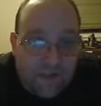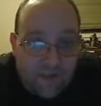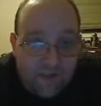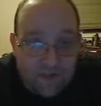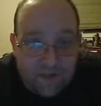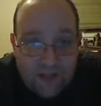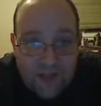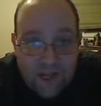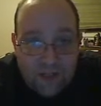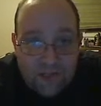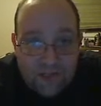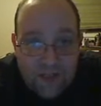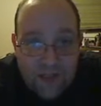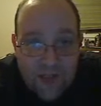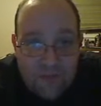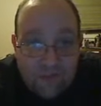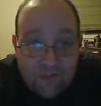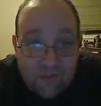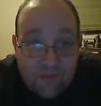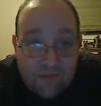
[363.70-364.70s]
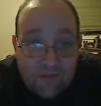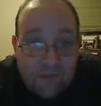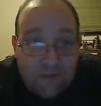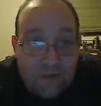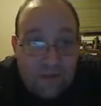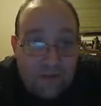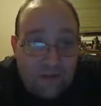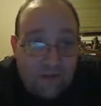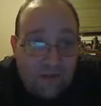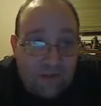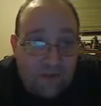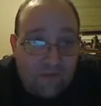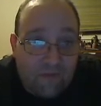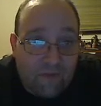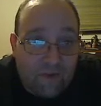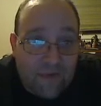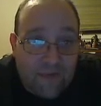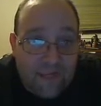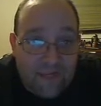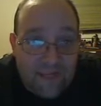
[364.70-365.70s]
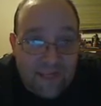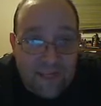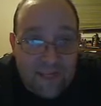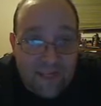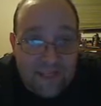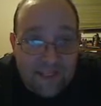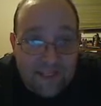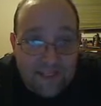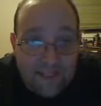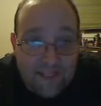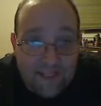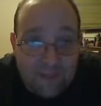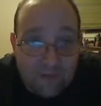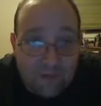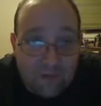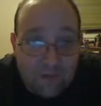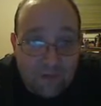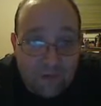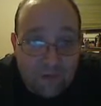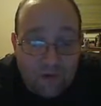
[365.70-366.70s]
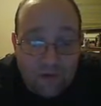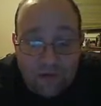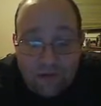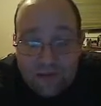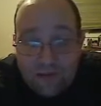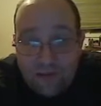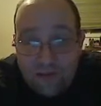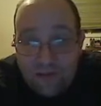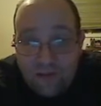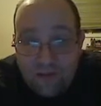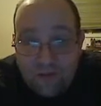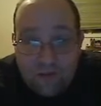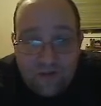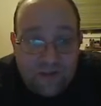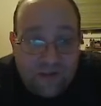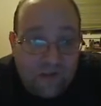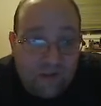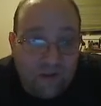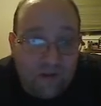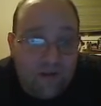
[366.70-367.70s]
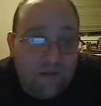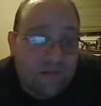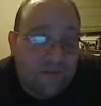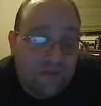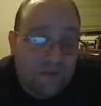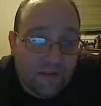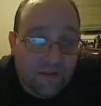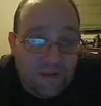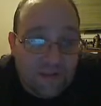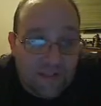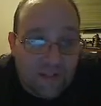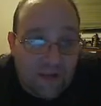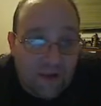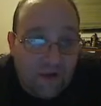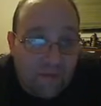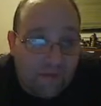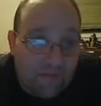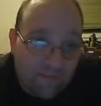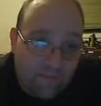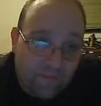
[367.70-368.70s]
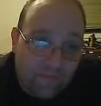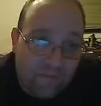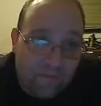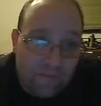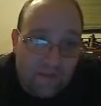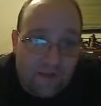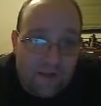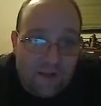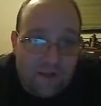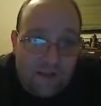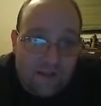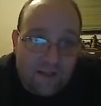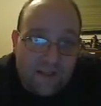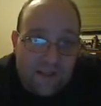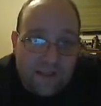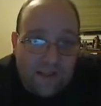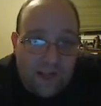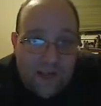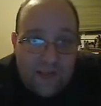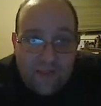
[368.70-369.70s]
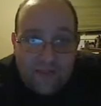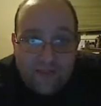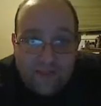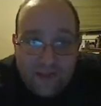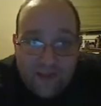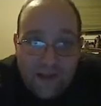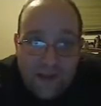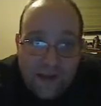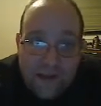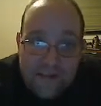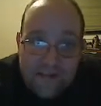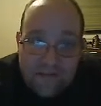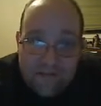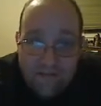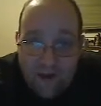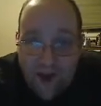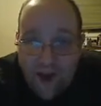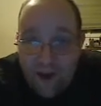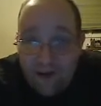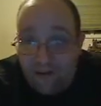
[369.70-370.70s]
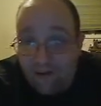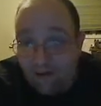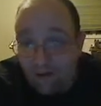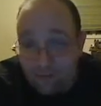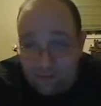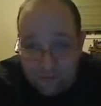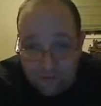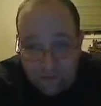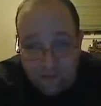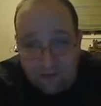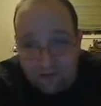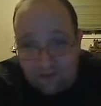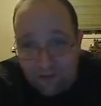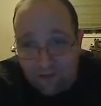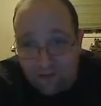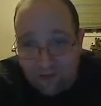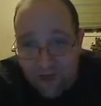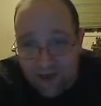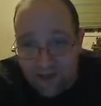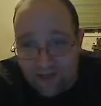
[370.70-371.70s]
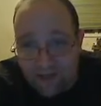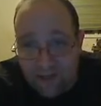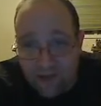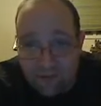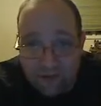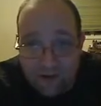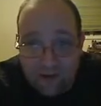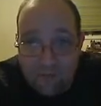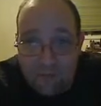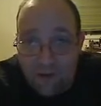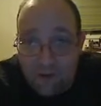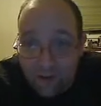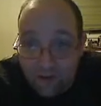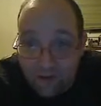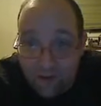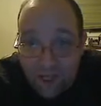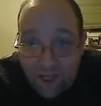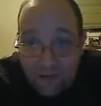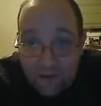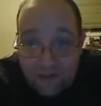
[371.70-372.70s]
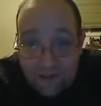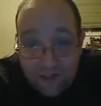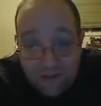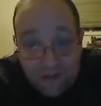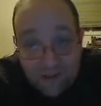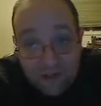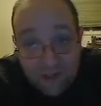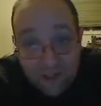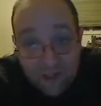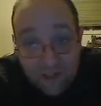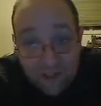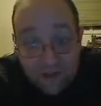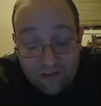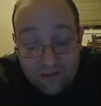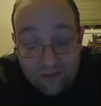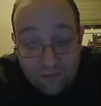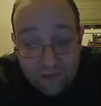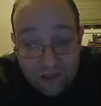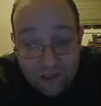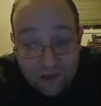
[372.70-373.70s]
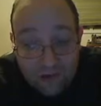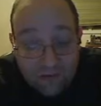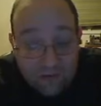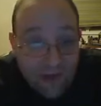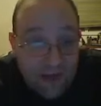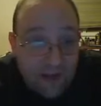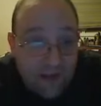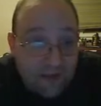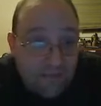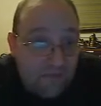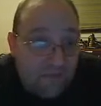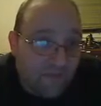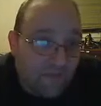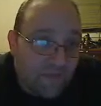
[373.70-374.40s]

So, James chapter 3, starting in verse 6, is where we're going to start. So, let's go. And the tongue is a fire. And, of course, we left off last time talking about what damage a tongue can do, and we know that.